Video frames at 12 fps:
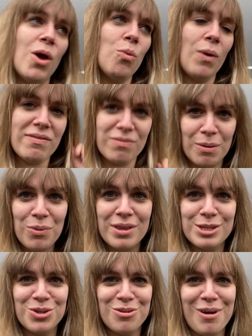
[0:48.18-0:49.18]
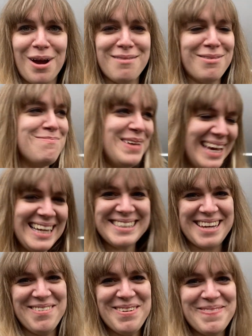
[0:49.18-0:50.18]
wait for my brother to arrive. Mickey
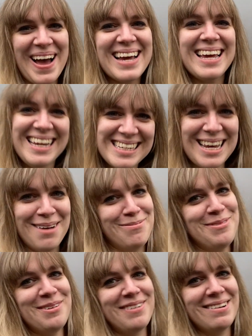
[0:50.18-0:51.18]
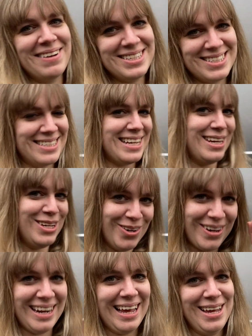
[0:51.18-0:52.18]
is coming back, he is helping with the renovations and
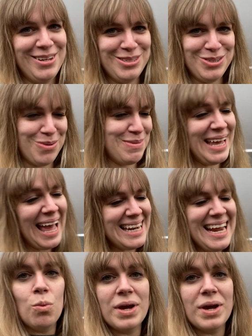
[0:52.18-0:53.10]
you're going to get used to him again.